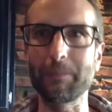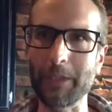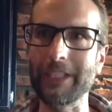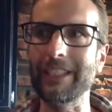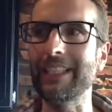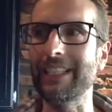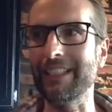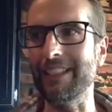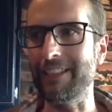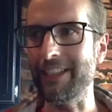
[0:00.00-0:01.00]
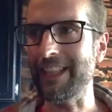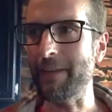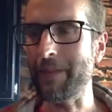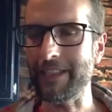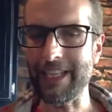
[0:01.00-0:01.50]
breathing in that
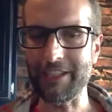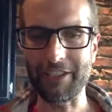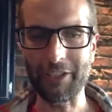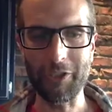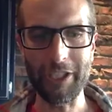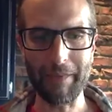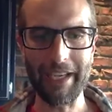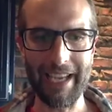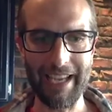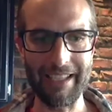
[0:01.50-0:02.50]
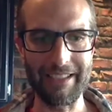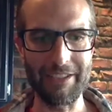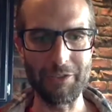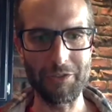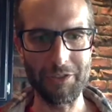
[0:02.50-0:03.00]
meditation to clear my head,
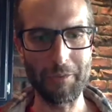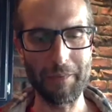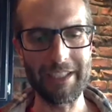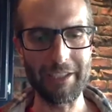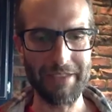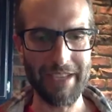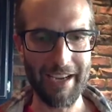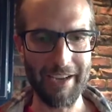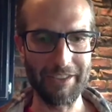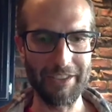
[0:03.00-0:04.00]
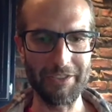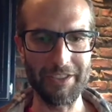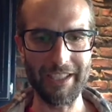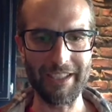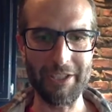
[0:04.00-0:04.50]
to slow myself down, to
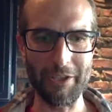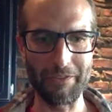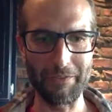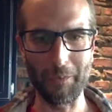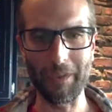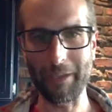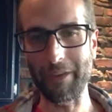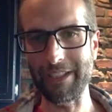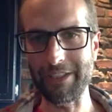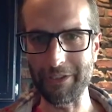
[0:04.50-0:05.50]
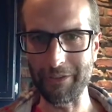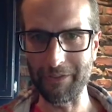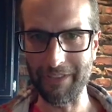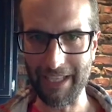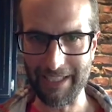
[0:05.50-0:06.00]
set the tone for what I want to do
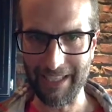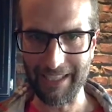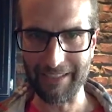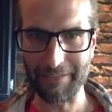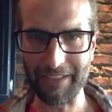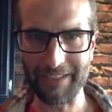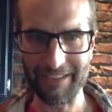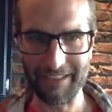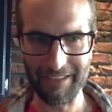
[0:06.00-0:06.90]
that day. If I,